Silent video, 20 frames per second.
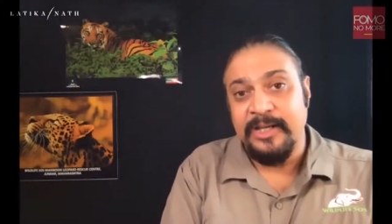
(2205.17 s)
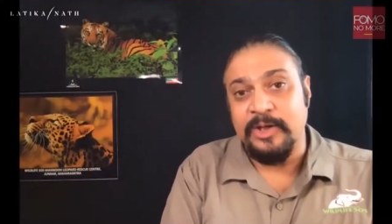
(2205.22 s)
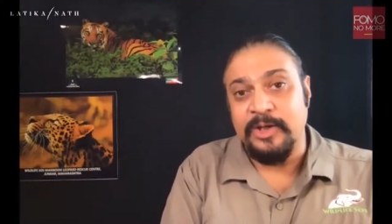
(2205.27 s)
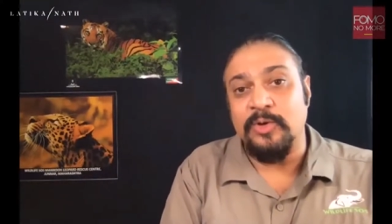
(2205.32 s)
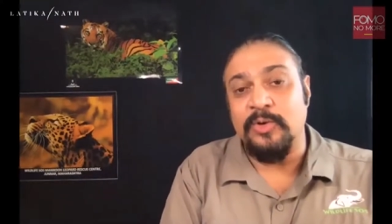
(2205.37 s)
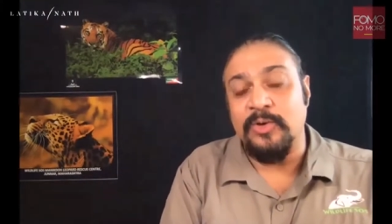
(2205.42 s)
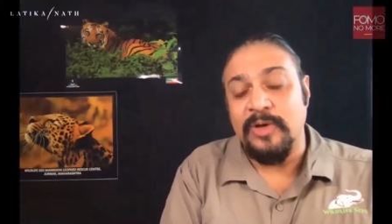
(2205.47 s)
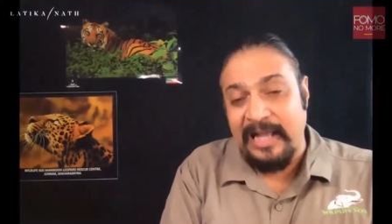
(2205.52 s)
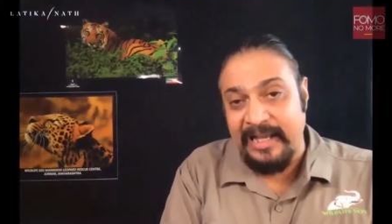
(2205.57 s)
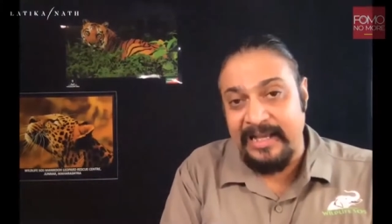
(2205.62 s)
you
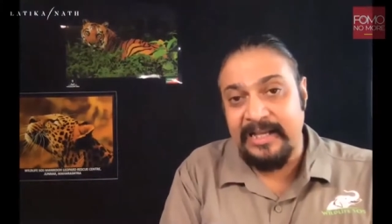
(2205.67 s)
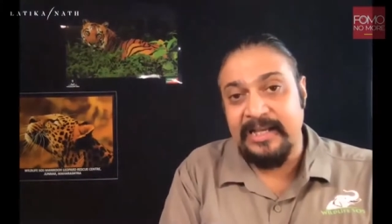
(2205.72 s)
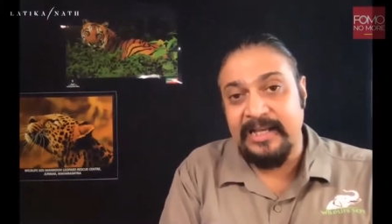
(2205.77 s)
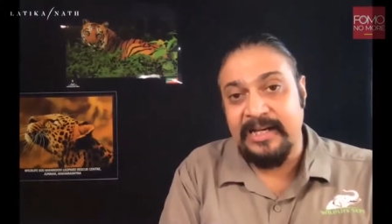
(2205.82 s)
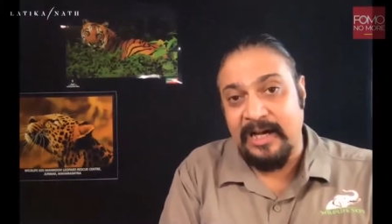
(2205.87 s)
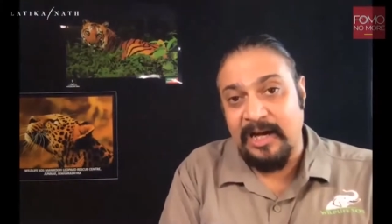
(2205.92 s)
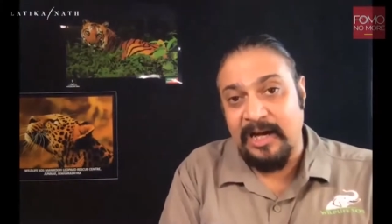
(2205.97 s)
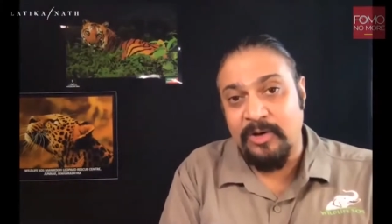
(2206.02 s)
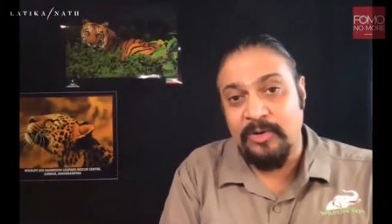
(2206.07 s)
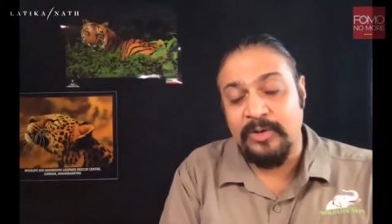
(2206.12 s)
know, lying
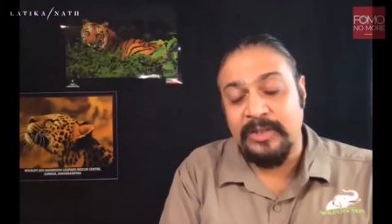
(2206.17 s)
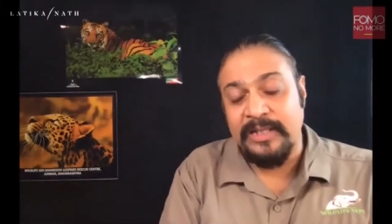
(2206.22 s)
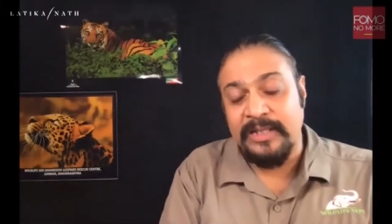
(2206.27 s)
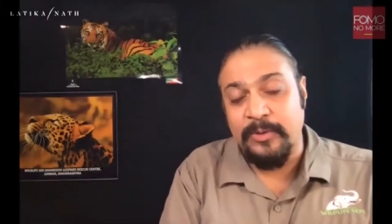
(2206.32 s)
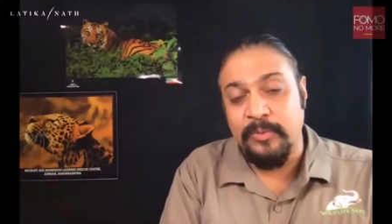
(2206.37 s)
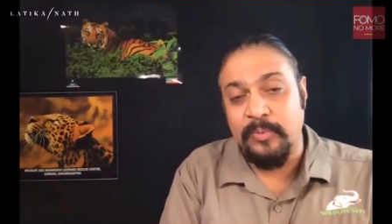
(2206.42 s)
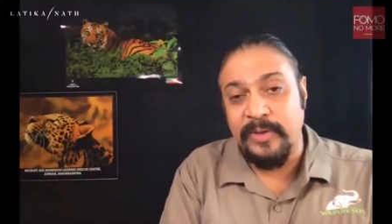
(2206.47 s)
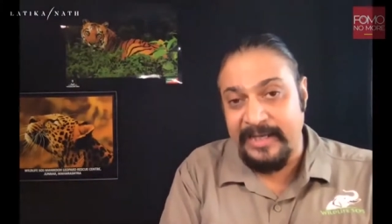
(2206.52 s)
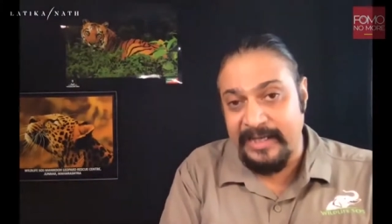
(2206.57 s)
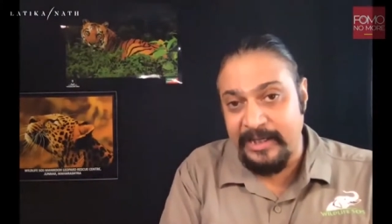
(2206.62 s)
around
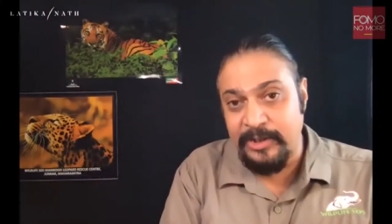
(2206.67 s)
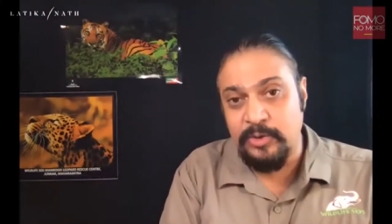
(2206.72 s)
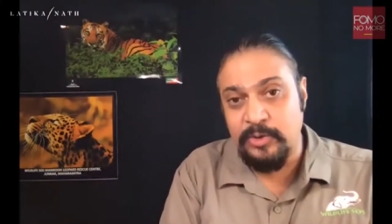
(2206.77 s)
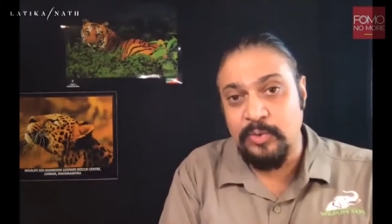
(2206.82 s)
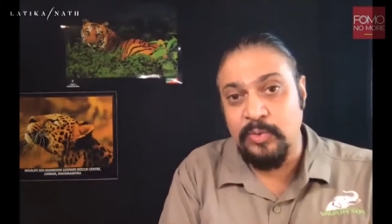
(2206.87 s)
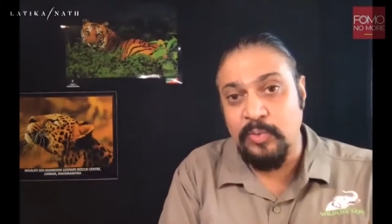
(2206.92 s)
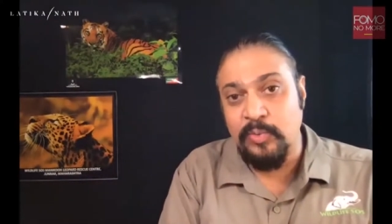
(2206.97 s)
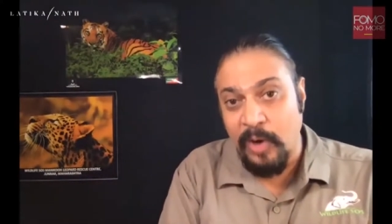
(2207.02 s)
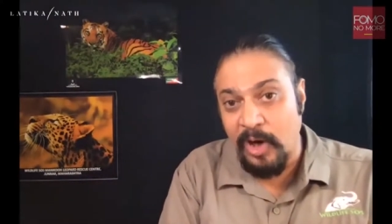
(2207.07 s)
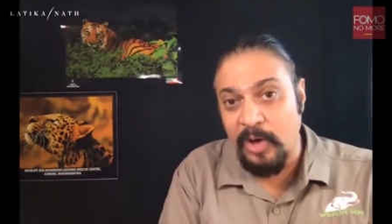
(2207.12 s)
that we need
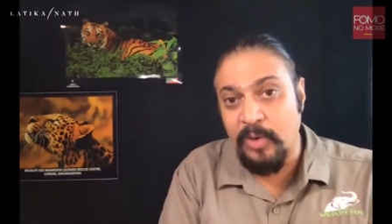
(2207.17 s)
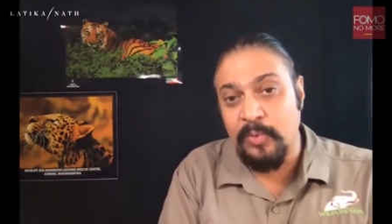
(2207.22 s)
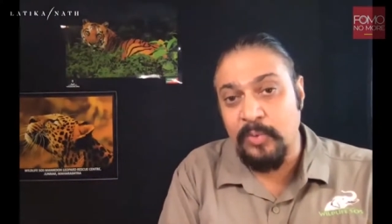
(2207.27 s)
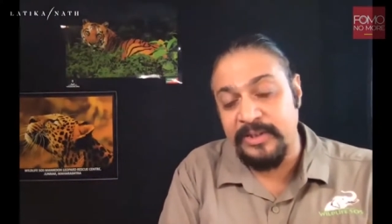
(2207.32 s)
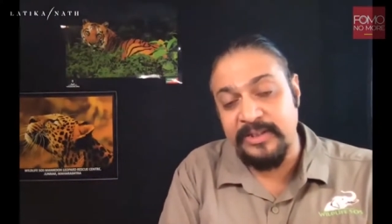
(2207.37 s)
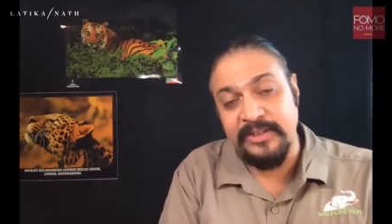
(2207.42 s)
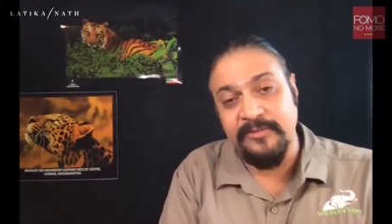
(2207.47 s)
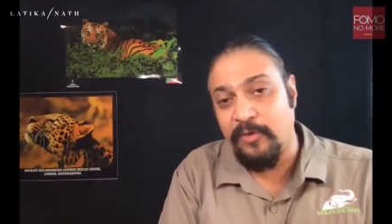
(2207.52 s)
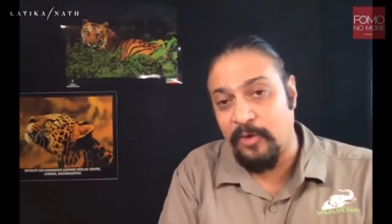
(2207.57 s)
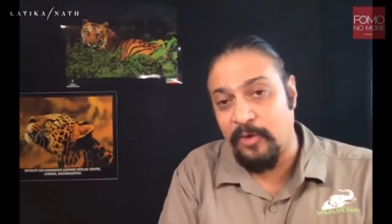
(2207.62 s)
to work
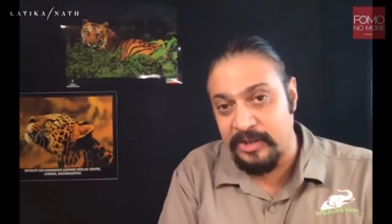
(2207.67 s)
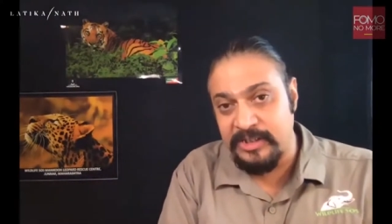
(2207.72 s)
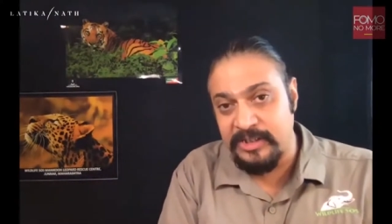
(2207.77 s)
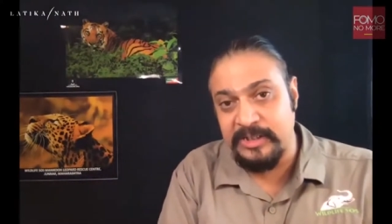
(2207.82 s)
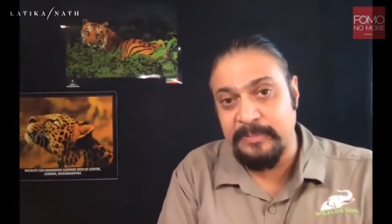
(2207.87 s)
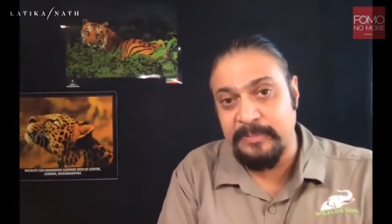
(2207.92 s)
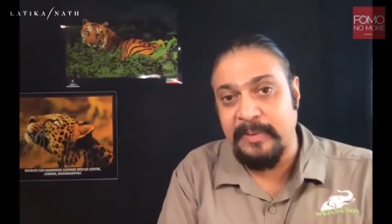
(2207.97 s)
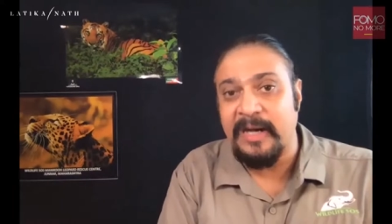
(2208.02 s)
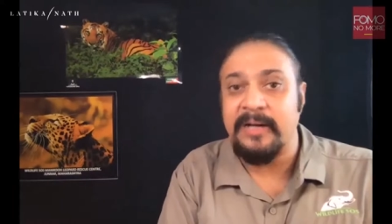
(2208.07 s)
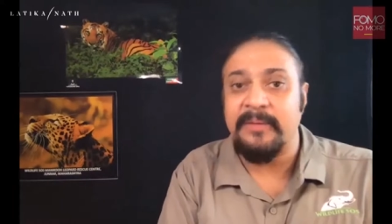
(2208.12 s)
with the forest
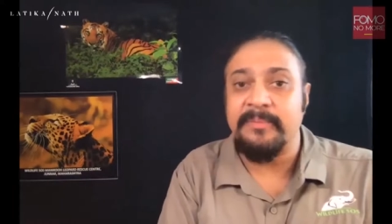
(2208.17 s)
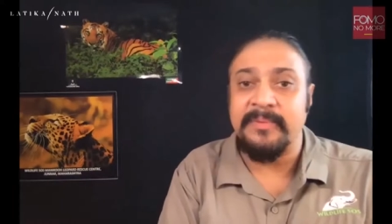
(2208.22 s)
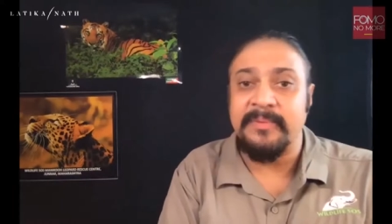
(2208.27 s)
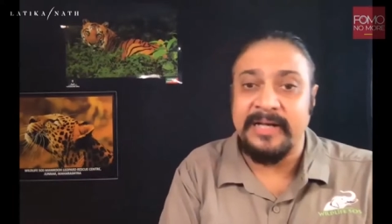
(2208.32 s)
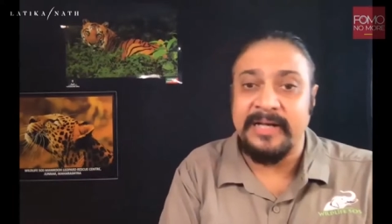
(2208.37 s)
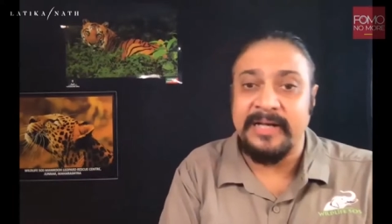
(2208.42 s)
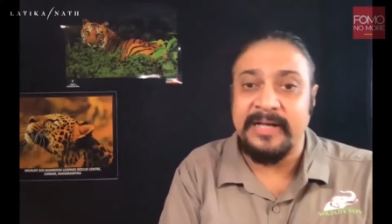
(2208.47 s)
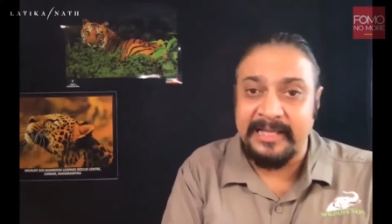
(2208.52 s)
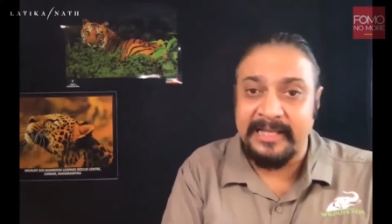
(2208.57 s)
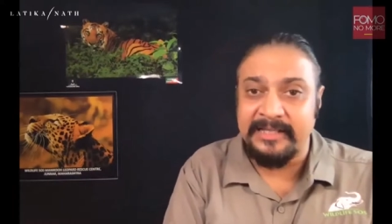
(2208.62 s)

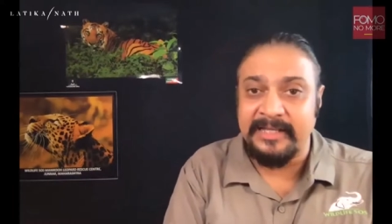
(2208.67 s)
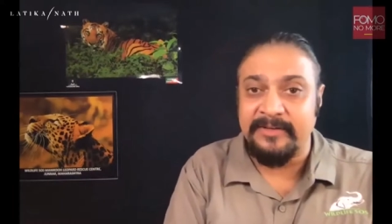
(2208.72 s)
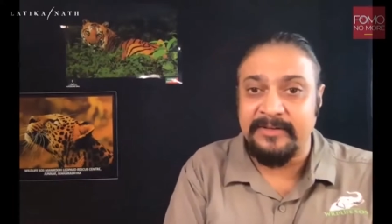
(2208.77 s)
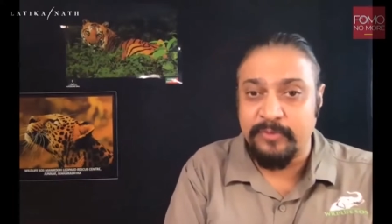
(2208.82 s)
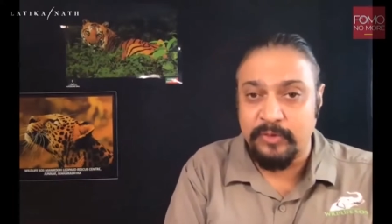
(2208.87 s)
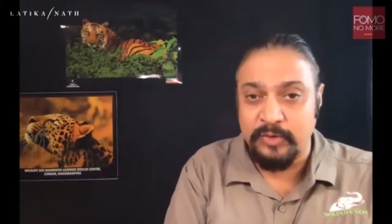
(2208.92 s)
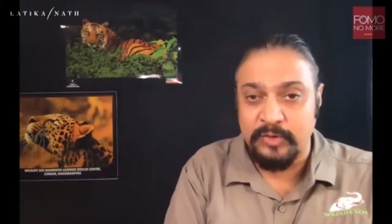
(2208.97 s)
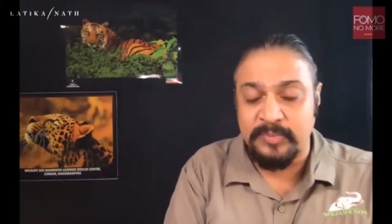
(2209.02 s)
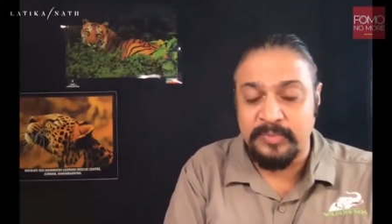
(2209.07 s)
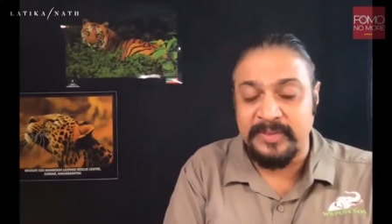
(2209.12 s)
department and the
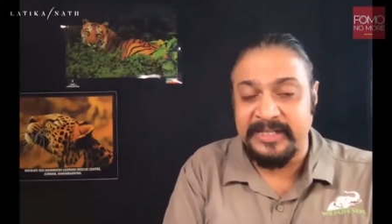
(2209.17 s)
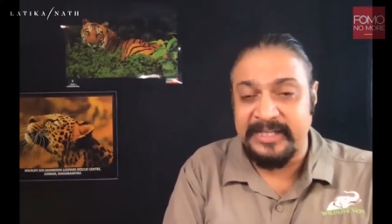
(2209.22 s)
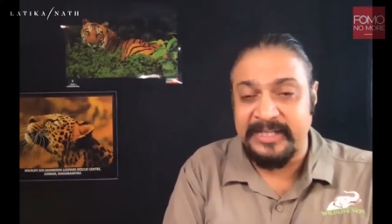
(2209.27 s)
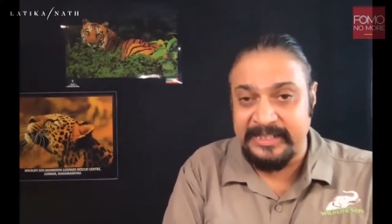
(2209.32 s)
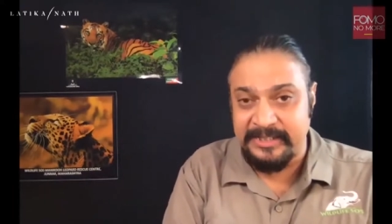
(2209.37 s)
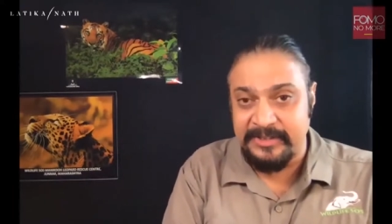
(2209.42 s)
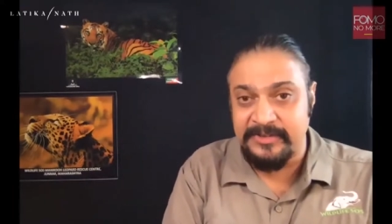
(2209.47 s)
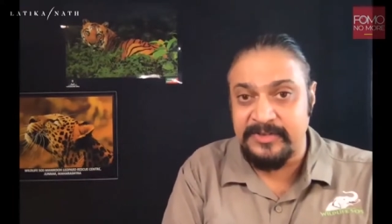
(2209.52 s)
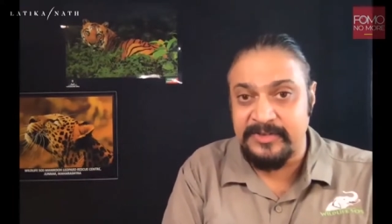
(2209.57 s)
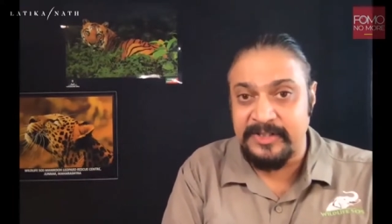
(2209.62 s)
enforcement
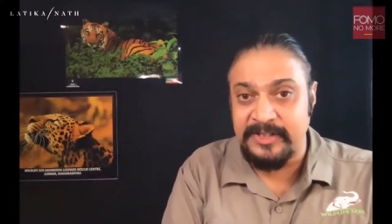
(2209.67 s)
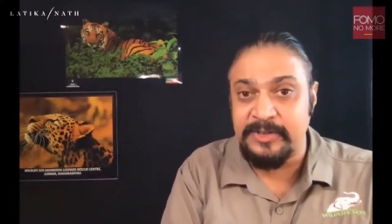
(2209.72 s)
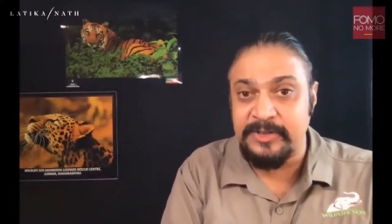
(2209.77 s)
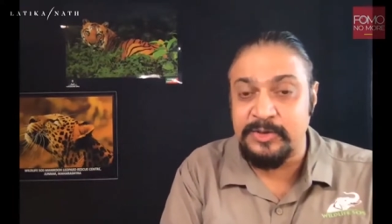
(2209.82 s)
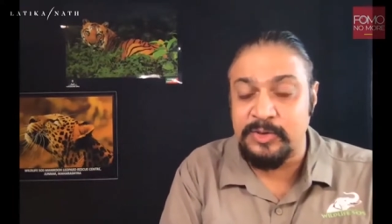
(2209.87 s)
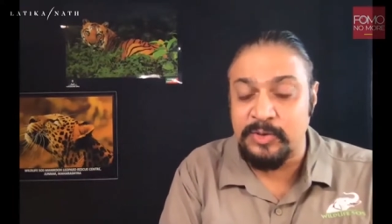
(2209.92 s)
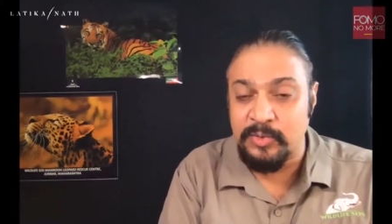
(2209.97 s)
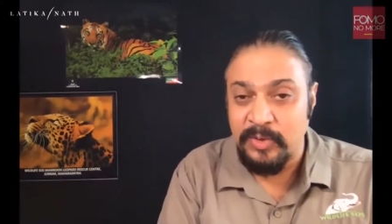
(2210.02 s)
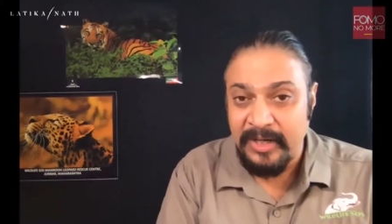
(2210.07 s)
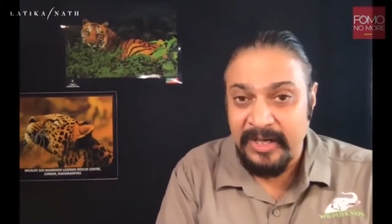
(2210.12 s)
agencies
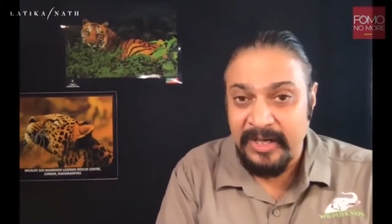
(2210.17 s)
to